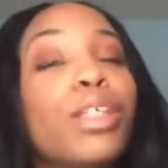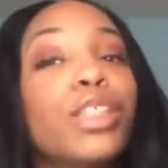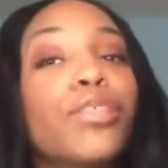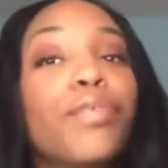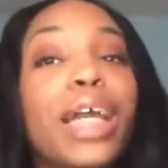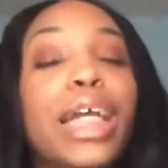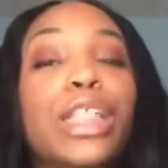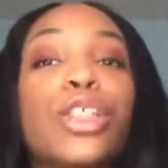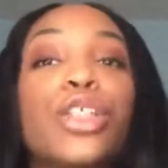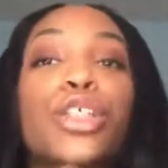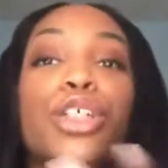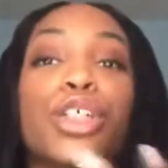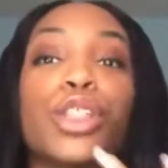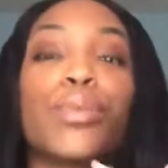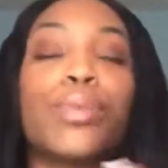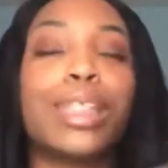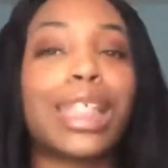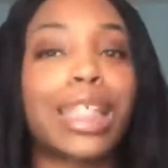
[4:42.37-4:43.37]
to react to your
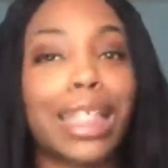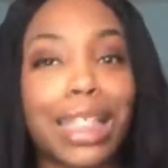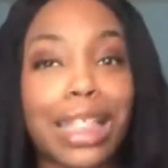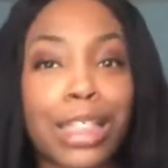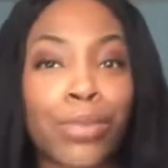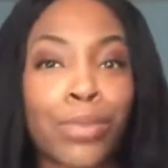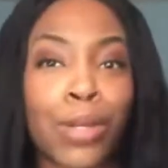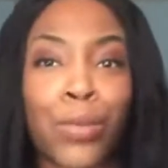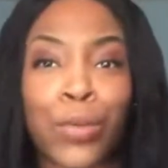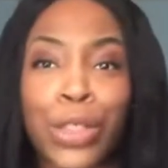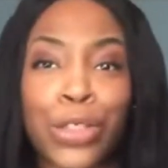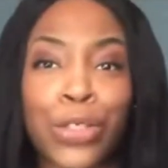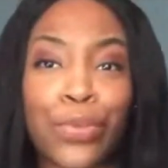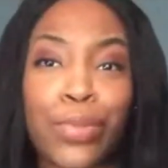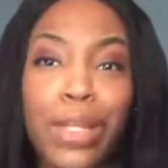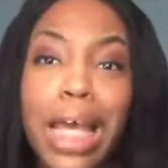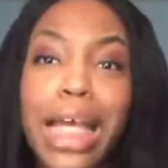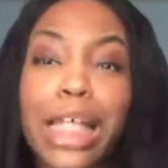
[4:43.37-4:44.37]
tweets, I think that's what I want to
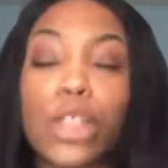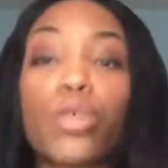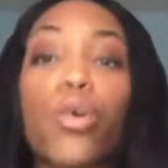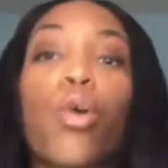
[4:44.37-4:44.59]
do next,